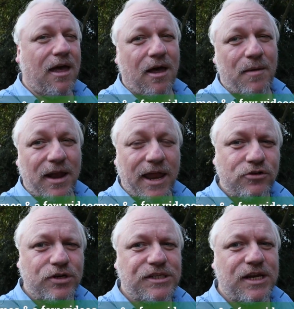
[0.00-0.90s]
and
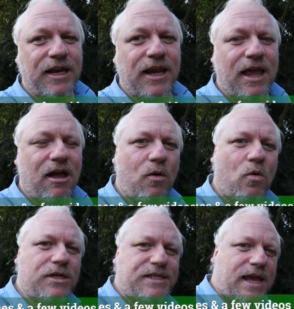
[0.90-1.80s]
interestingly, I
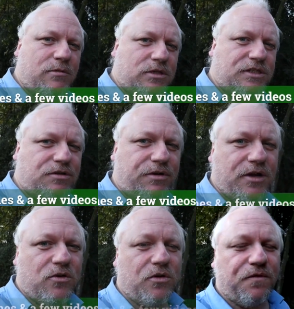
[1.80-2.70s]
was able to
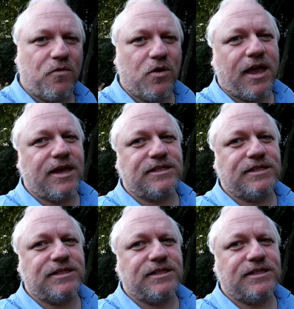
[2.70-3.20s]
record 4K